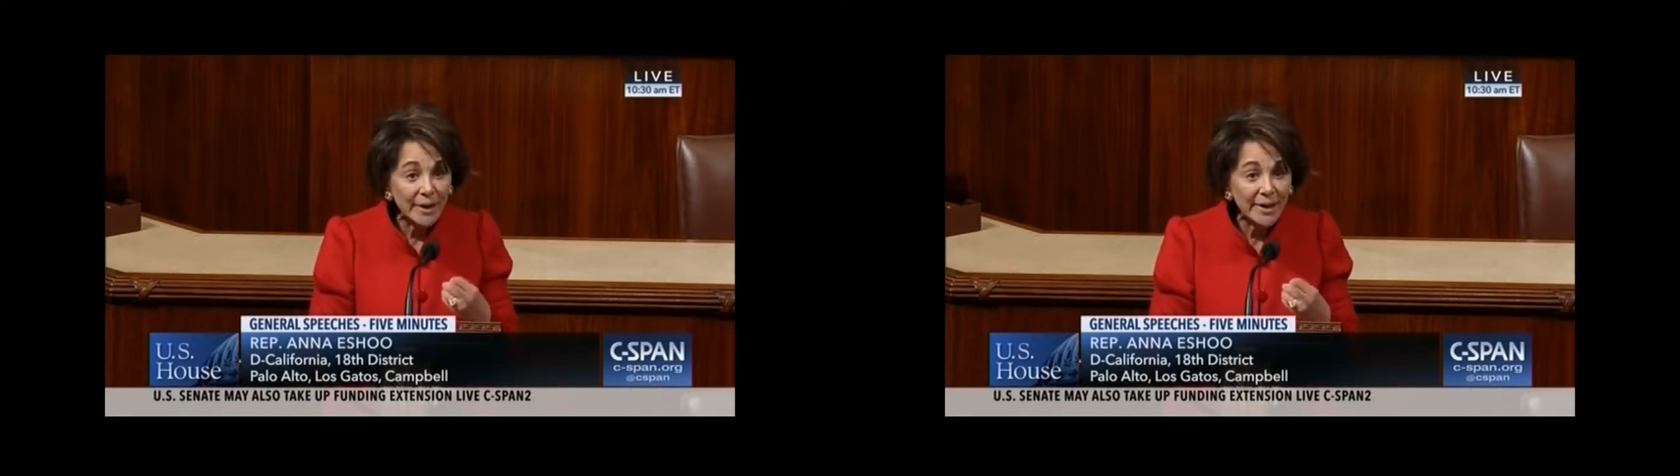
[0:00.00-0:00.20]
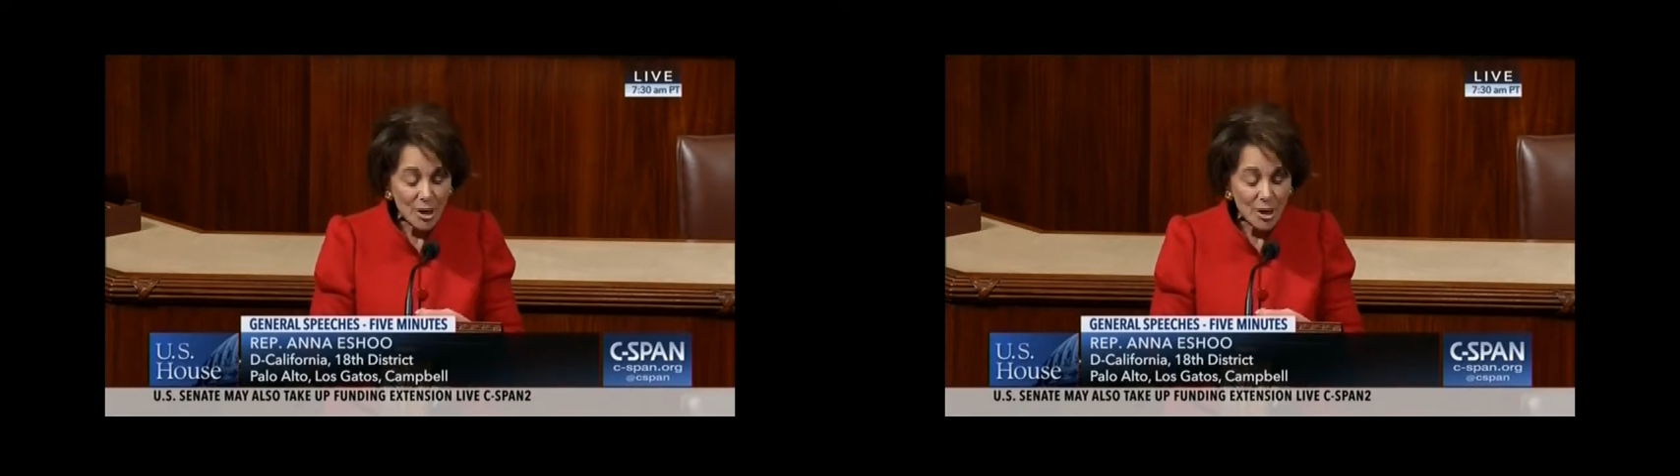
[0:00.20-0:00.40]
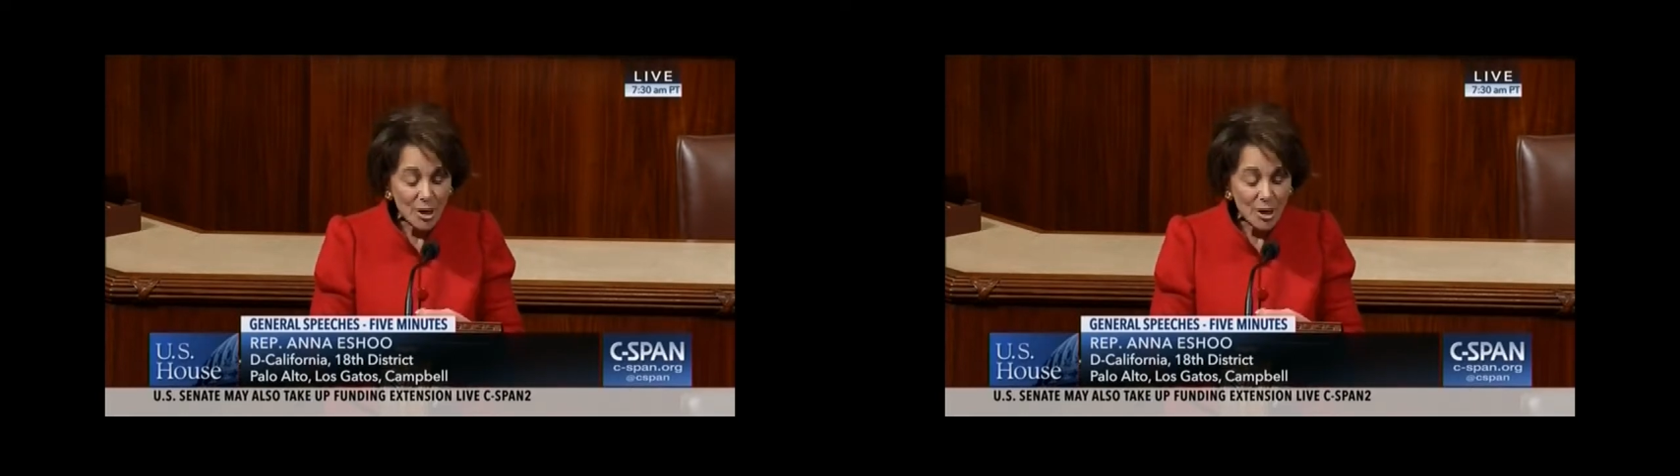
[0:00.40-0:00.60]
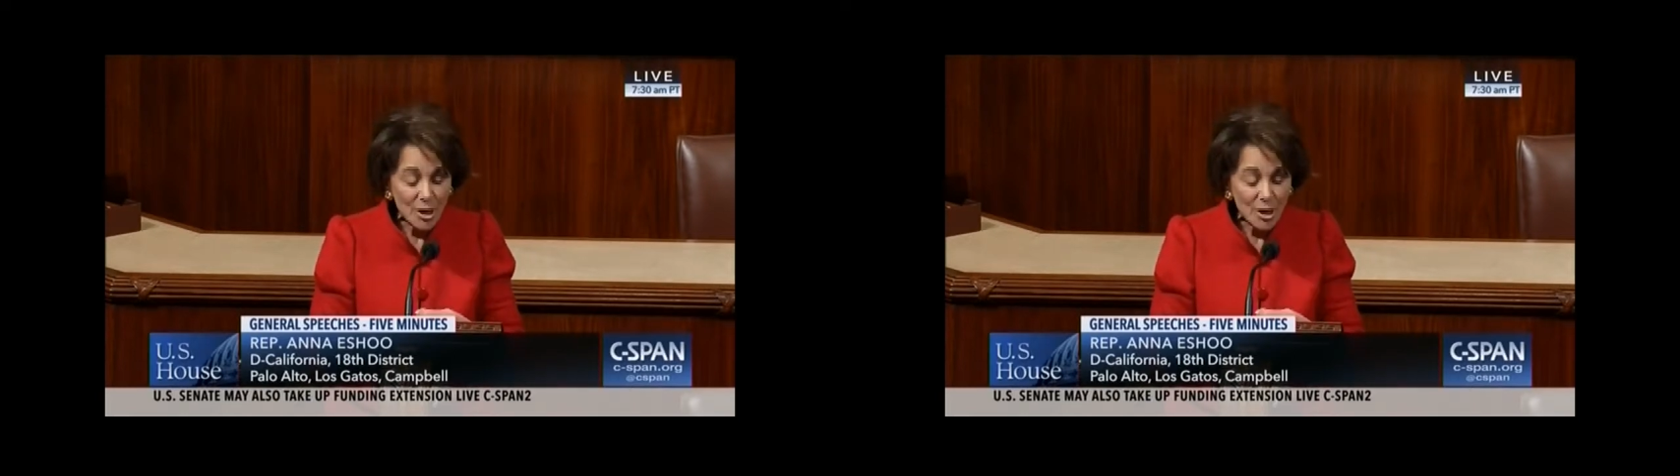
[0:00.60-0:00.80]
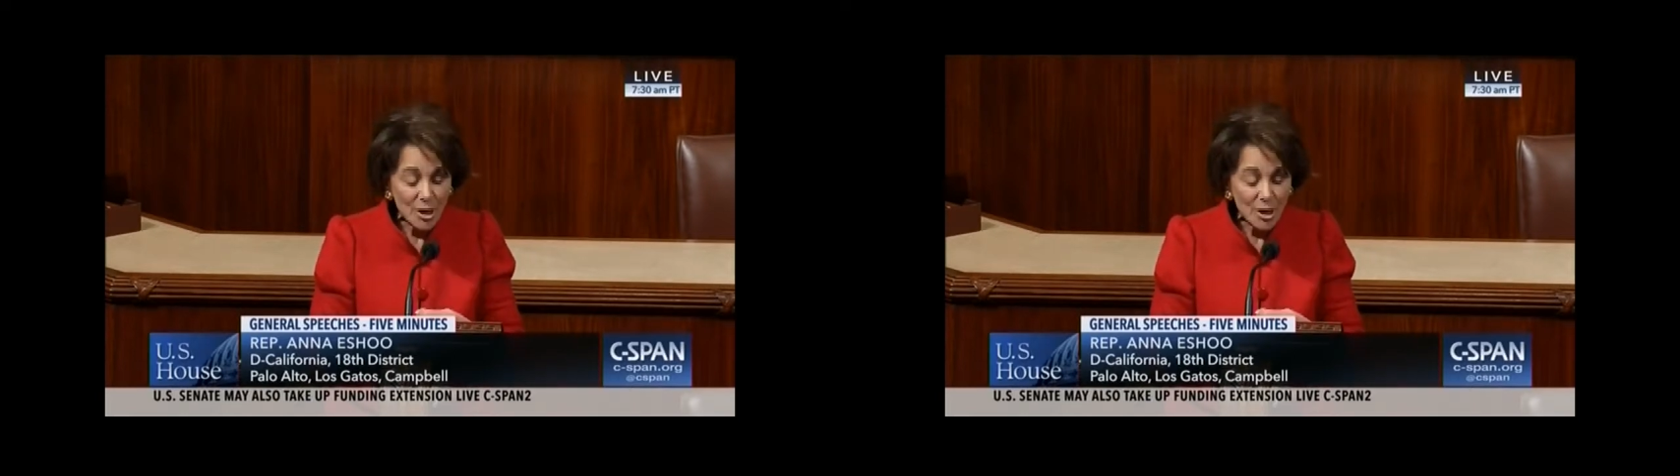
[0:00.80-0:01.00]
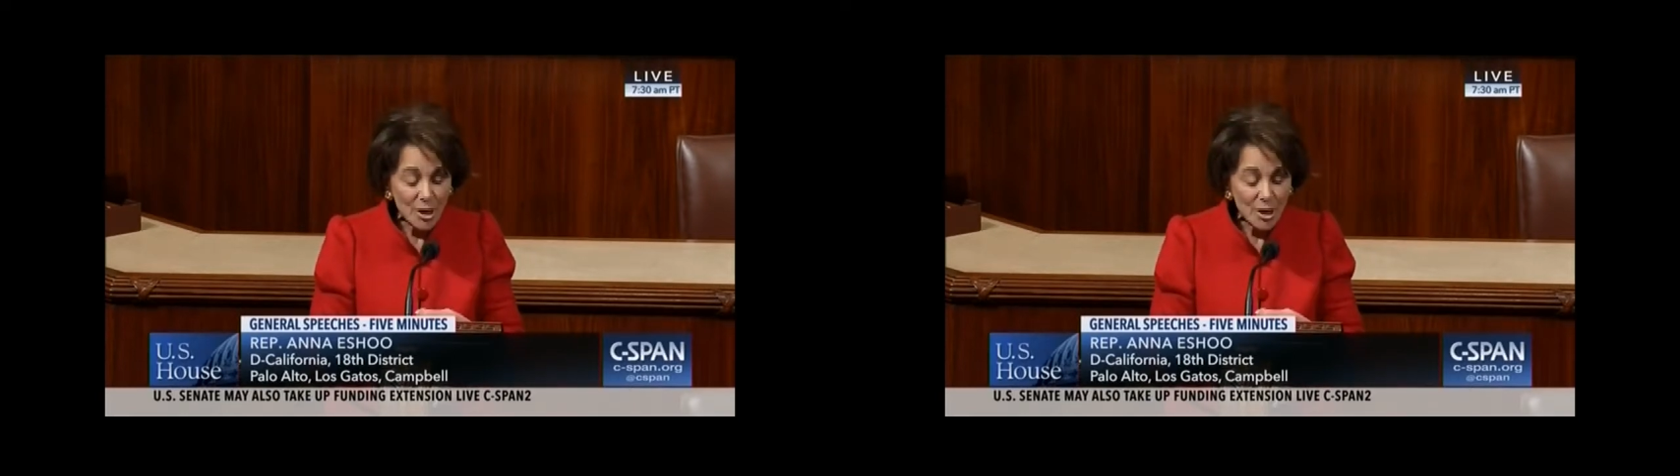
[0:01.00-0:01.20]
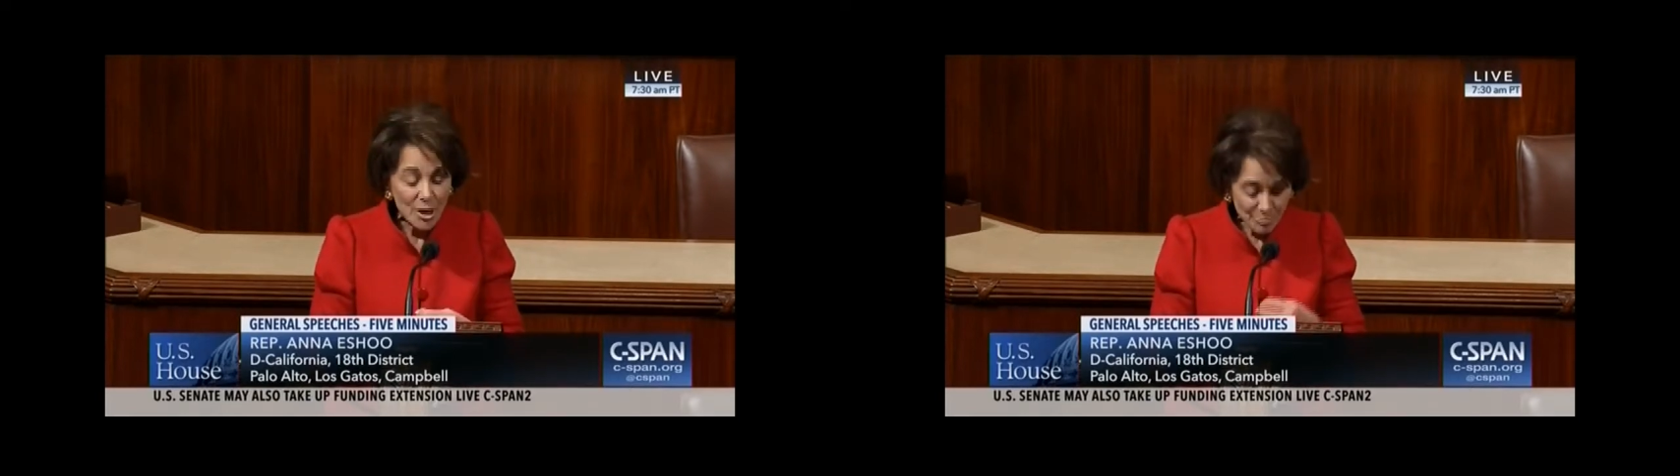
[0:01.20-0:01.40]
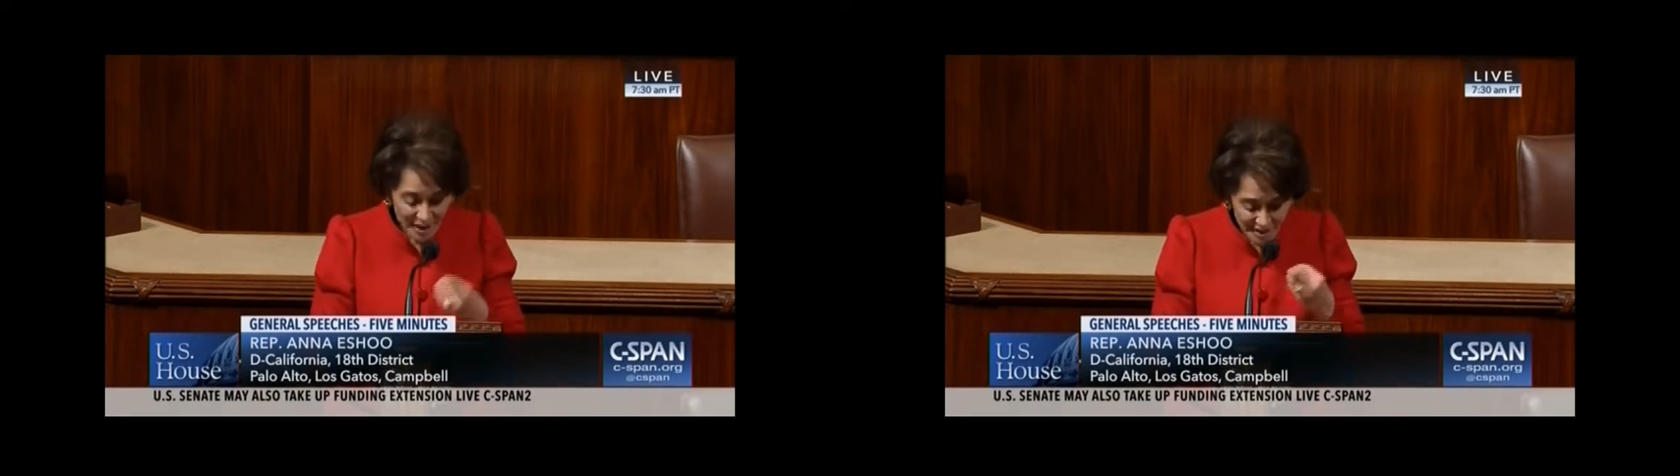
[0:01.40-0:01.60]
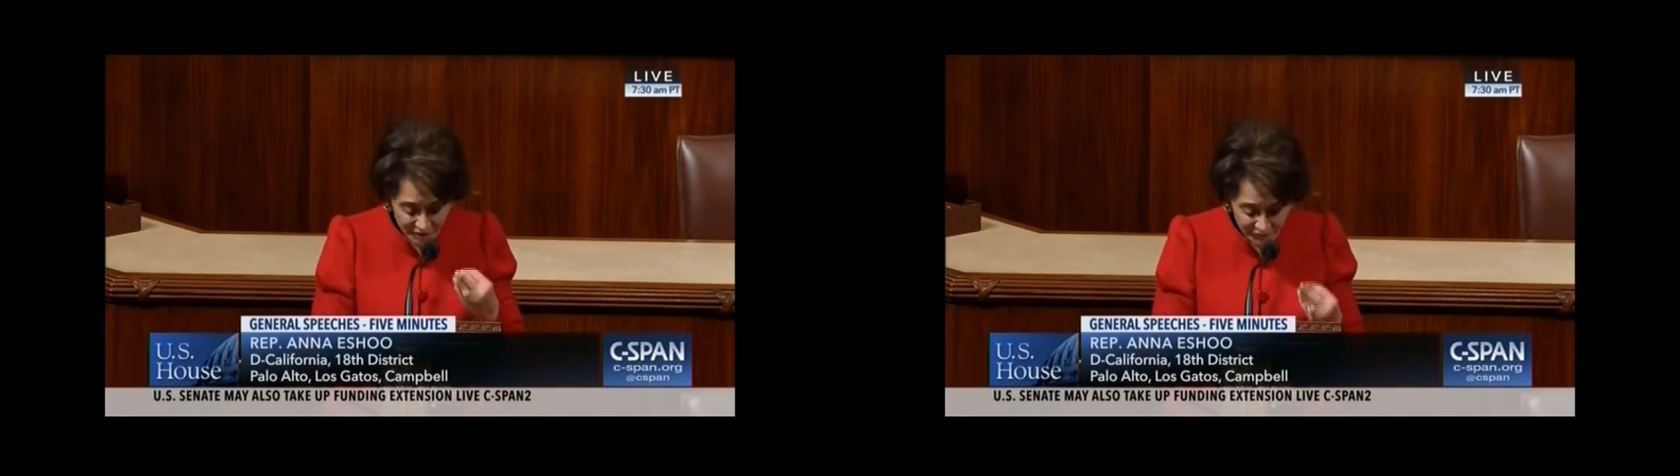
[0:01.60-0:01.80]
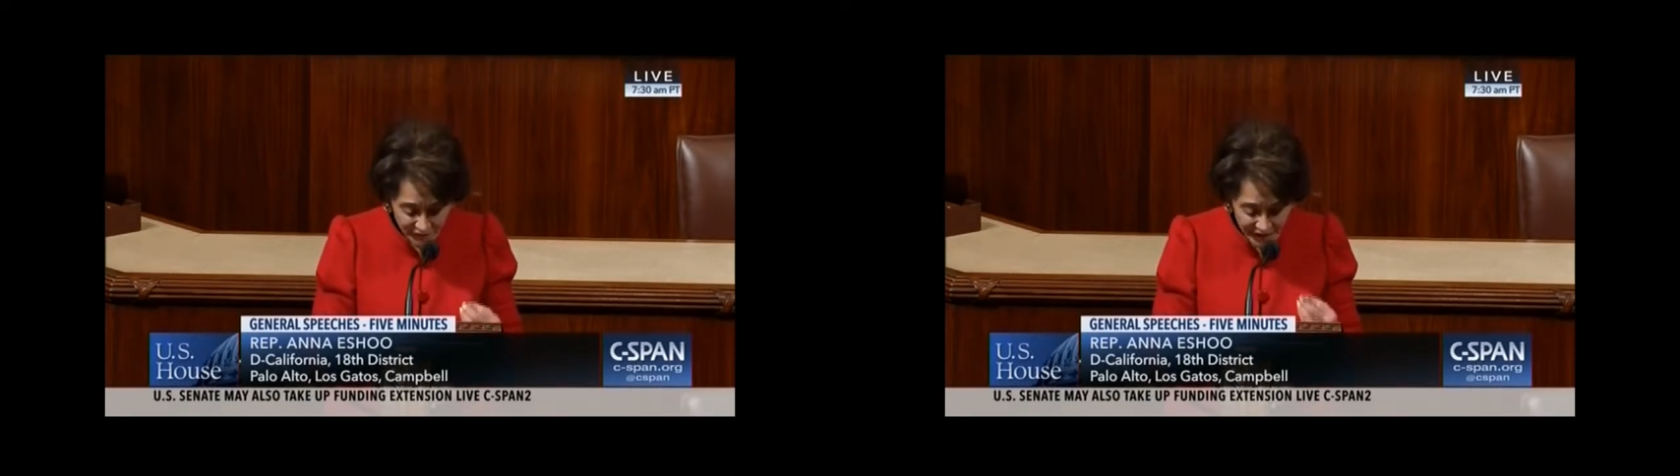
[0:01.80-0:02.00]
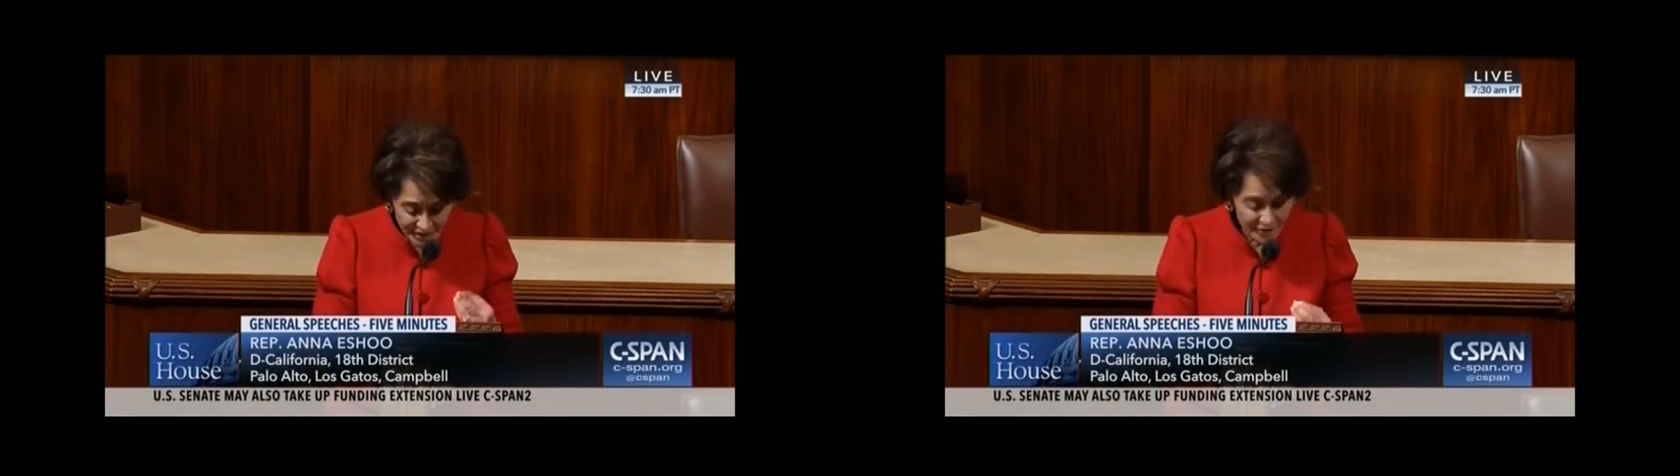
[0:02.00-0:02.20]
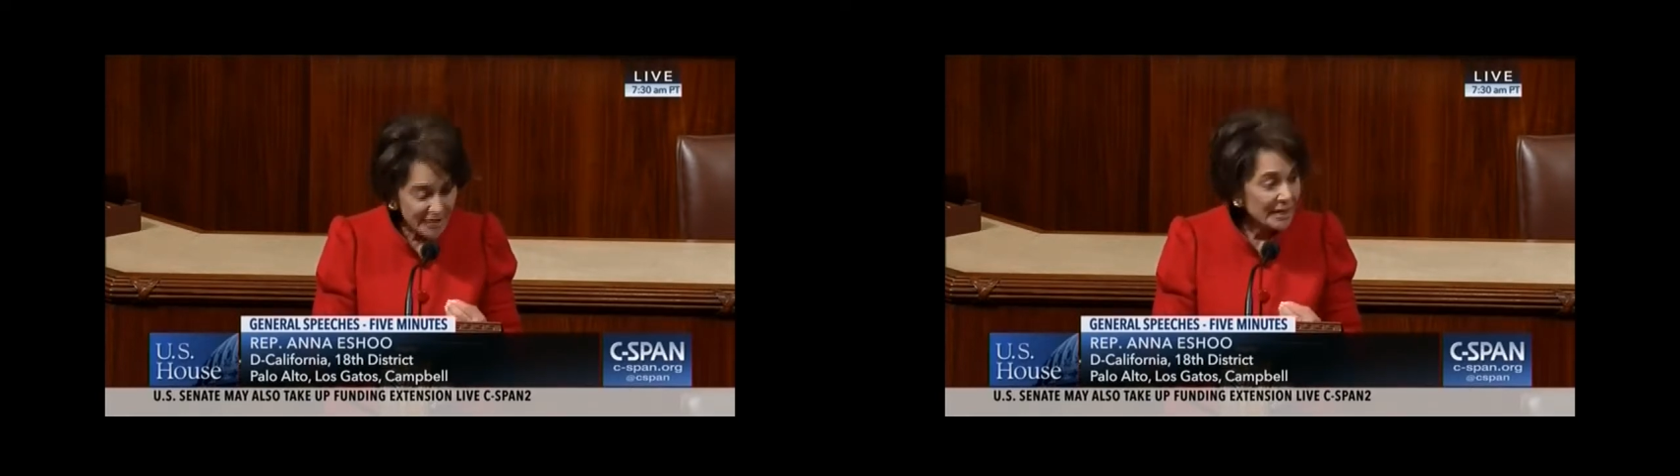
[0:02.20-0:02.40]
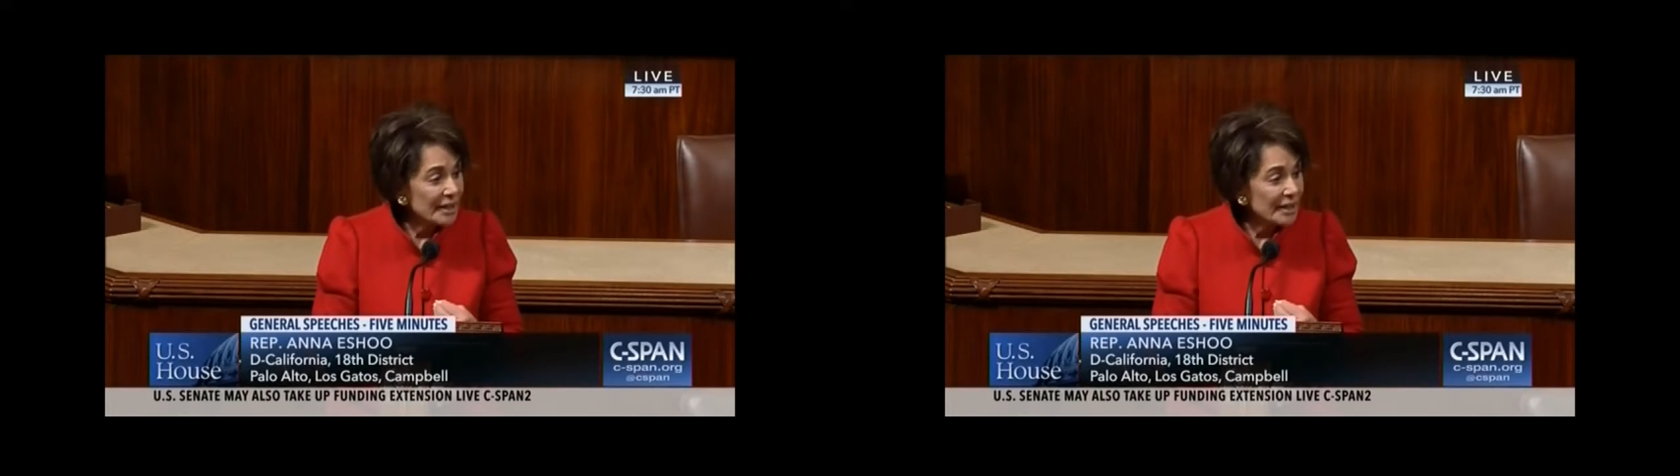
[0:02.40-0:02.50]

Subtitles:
It's supported by the faith